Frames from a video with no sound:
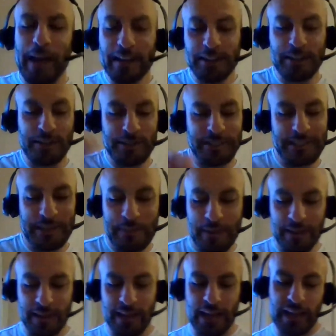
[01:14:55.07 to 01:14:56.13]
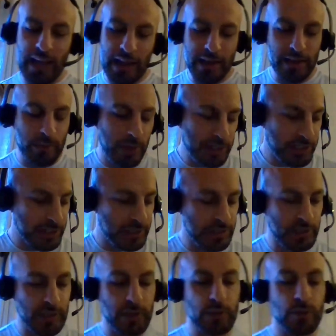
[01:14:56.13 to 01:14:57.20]
Back to your sleeping thing. I had a question. So
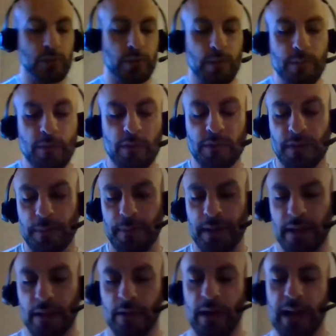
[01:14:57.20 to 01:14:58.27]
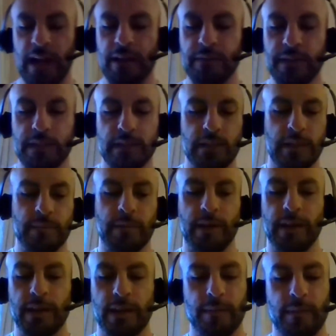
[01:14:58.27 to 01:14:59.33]
you remove the pillow. I have
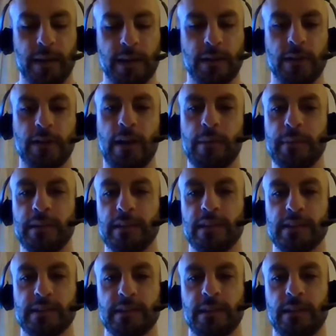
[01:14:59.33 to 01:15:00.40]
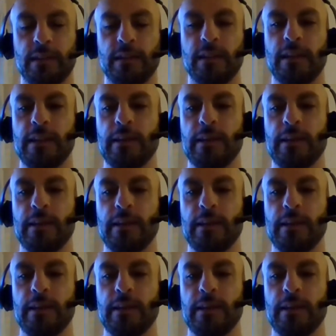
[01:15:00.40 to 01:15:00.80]
my girl got me this little